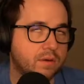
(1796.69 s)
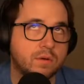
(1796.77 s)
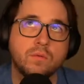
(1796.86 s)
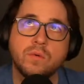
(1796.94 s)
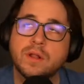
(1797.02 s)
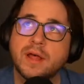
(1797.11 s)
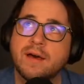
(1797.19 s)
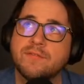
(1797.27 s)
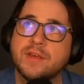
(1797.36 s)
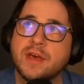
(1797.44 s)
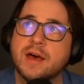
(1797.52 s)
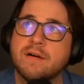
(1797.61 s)
we'll have to
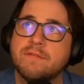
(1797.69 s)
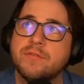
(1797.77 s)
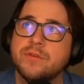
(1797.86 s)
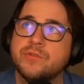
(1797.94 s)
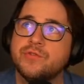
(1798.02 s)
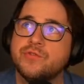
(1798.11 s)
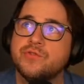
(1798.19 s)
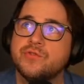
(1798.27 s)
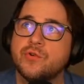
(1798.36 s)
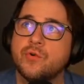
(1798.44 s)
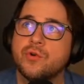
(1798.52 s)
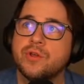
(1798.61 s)
have the
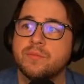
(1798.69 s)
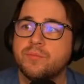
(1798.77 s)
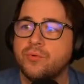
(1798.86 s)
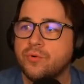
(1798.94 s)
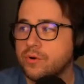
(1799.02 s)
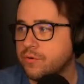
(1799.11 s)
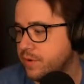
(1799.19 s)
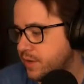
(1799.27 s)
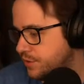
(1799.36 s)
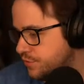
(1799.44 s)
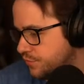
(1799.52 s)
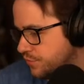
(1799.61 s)
sorted port
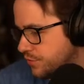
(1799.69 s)
range